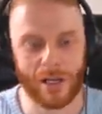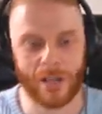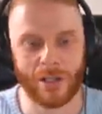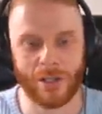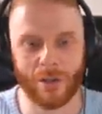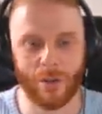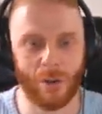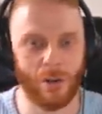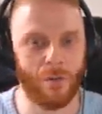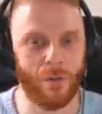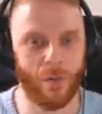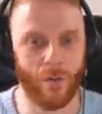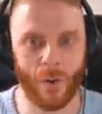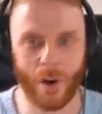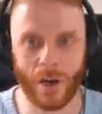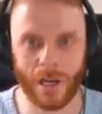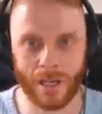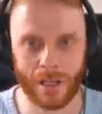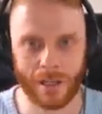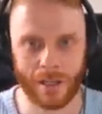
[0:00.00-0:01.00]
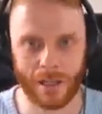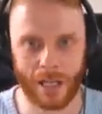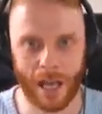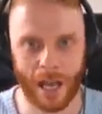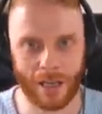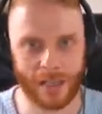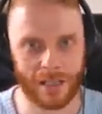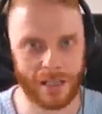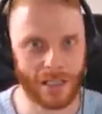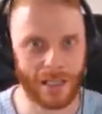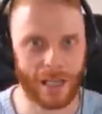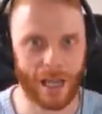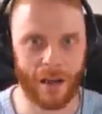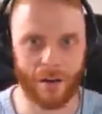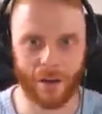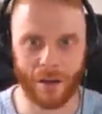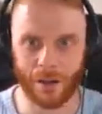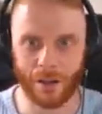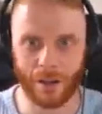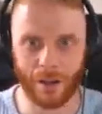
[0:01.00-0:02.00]
to avoid that
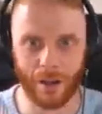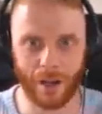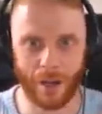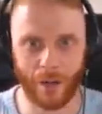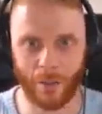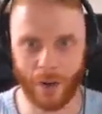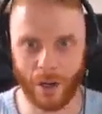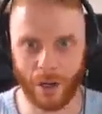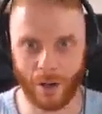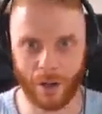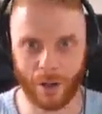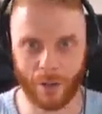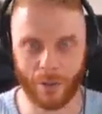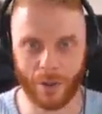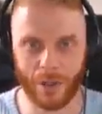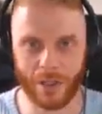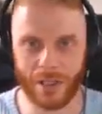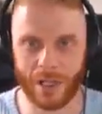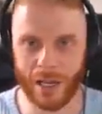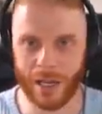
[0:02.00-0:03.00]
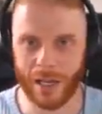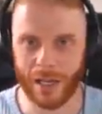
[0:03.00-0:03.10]
discount on a lot of work all at once.